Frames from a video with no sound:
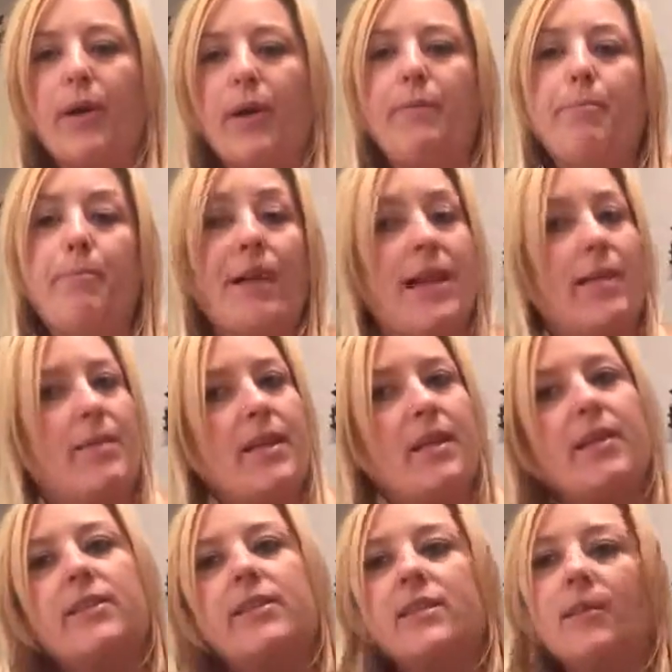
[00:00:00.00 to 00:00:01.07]
and maybe
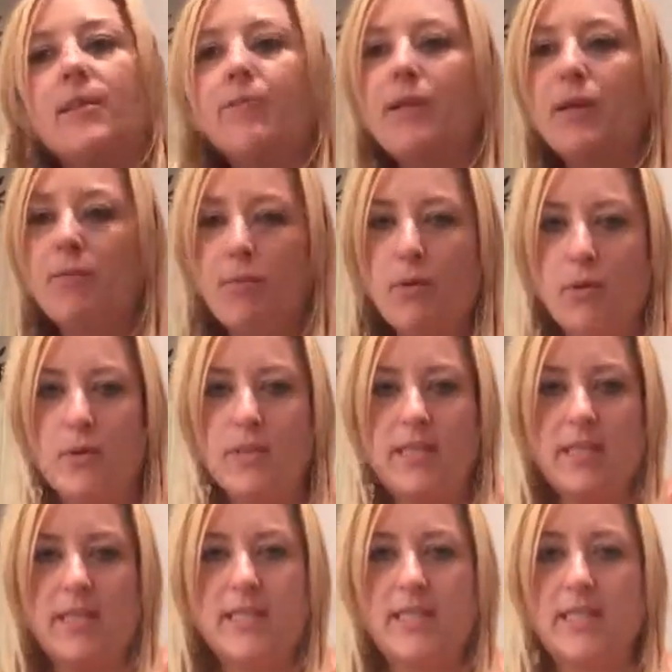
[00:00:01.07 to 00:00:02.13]
there's something more
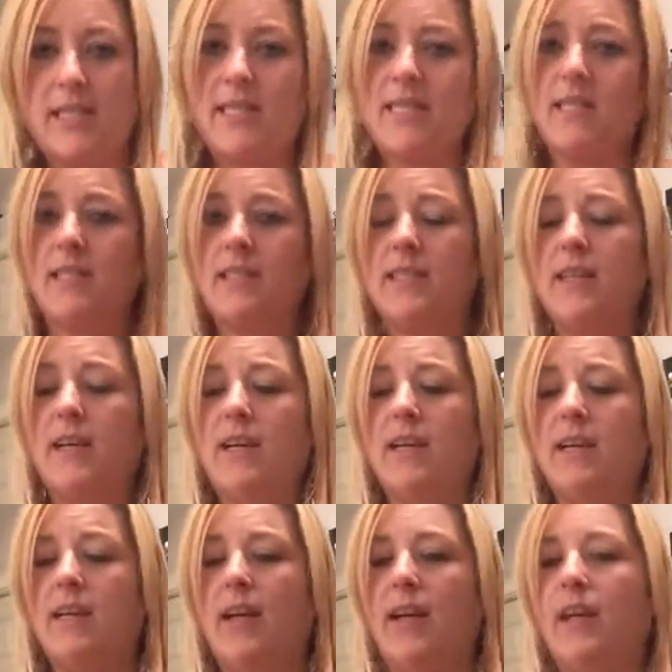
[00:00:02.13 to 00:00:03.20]
to these things
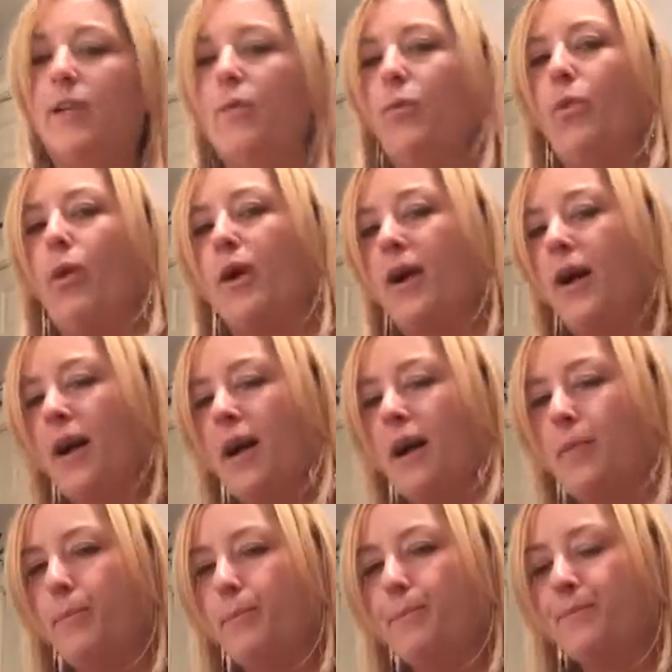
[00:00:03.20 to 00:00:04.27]
than what
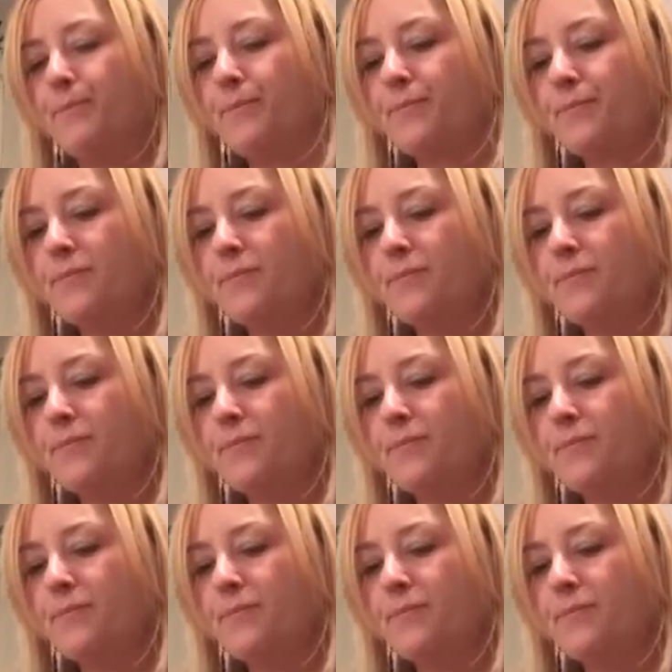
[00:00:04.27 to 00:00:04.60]
I'm